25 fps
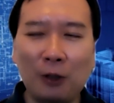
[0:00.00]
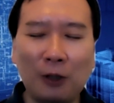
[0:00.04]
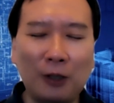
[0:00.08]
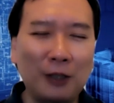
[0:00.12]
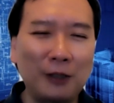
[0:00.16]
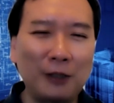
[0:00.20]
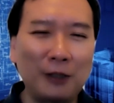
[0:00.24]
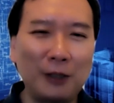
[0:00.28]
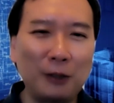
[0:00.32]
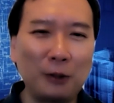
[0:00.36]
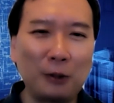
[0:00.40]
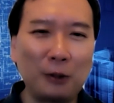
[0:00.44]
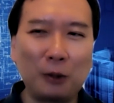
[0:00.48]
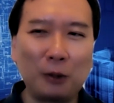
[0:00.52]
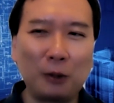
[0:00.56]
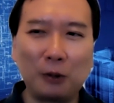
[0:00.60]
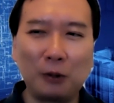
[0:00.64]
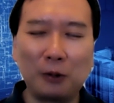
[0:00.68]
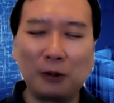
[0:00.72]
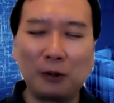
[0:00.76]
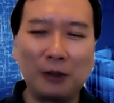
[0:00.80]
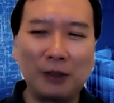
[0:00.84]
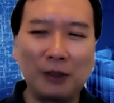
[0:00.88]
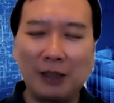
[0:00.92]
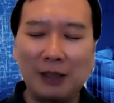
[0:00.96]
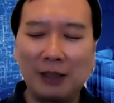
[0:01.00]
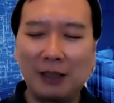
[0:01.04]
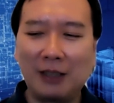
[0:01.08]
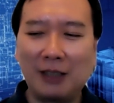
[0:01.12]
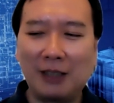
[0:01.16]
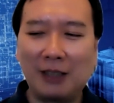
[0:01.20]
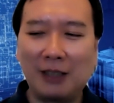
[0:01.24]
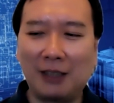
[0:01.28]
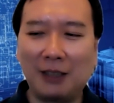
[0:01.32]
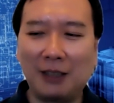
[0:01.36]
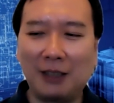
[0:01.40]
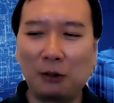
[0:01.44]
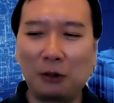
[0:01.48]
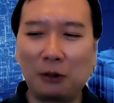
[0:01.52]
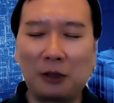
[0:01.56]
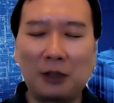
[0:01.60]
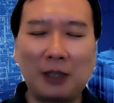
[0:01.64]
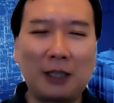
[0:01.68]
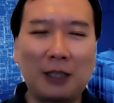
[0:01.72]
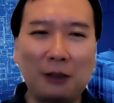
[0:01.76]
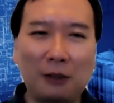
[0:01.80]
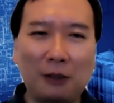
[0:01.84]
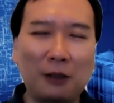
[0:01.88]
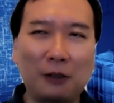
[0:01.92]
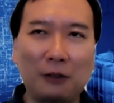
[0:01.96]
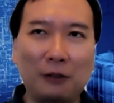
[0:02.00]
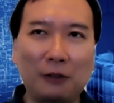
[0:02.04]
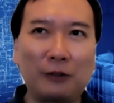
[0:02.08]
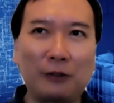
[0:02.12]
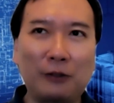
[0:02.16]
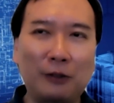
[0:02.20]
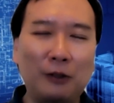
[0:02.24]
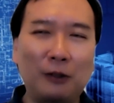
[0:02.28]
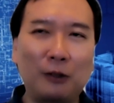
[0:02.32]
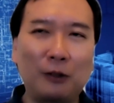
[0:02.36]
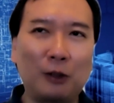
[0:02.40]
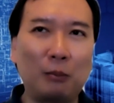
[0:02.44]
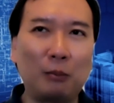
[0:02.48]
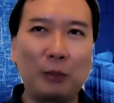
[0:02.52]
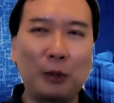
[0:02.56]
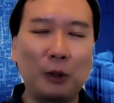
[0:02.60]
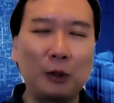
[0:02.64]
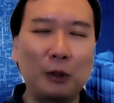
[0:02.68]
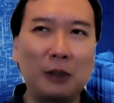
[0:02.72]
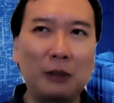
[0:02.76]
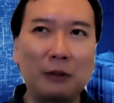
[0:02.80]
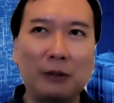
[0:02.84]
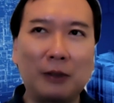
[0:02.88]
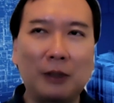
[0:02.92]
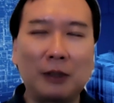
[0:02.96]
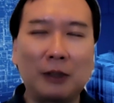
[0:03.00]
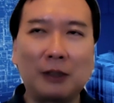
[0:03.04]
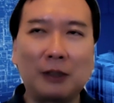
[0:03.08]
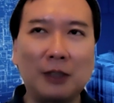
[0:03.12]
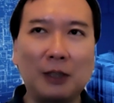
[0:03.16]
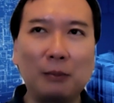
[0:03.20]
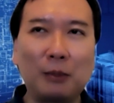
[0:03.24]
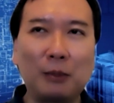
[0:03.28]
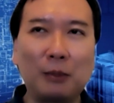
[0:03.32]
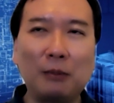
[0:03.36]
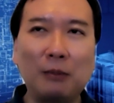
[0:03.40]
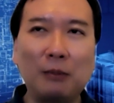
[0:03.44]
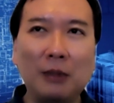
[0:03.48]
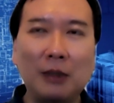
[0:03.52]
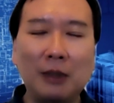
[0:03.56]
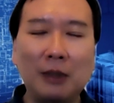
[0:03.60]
a new set of computer, for example.